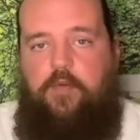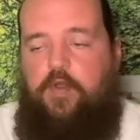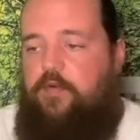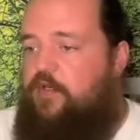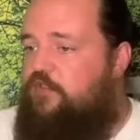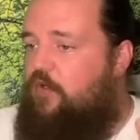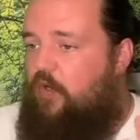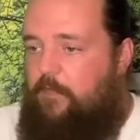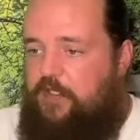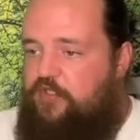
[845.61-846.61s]
Whether it's
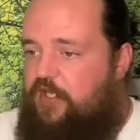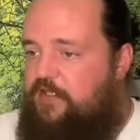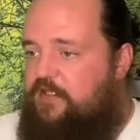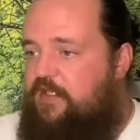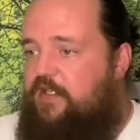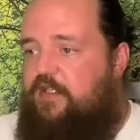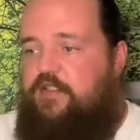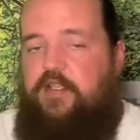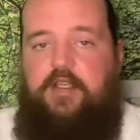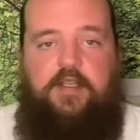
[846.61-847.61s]
karmic justice,